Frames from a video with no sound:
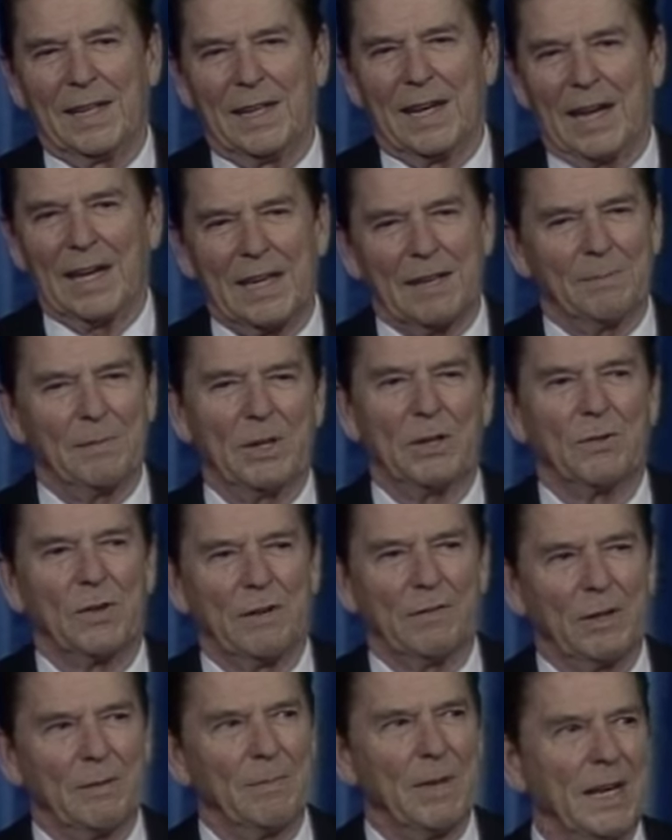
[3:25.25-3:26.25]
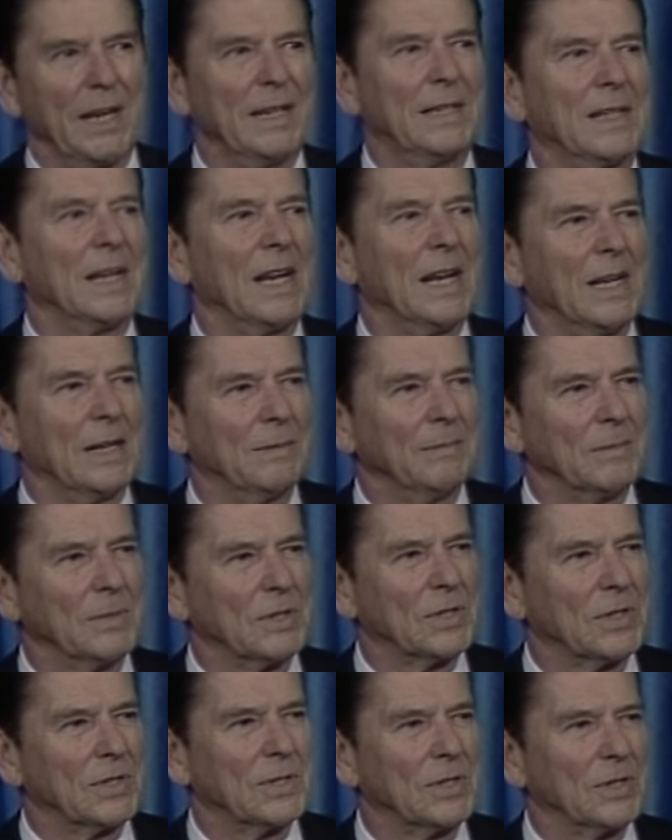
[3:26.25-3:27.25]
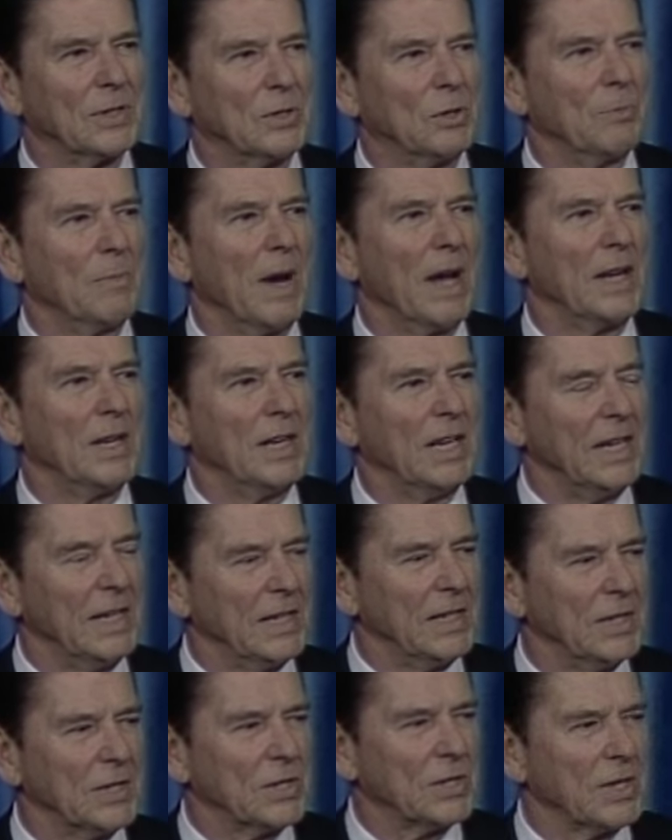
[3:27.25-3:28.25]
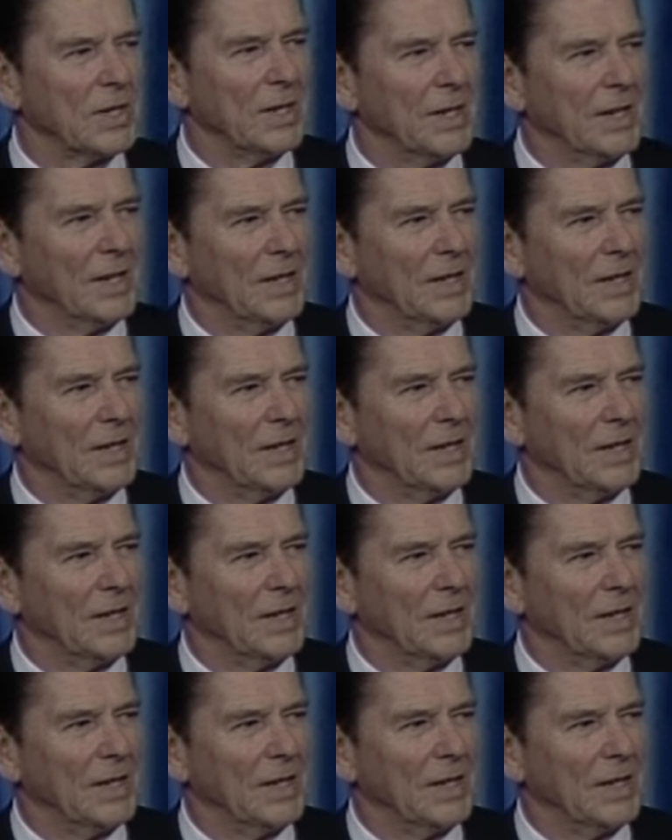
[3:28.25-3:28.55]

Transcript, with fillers: "I have been driven many times to my knees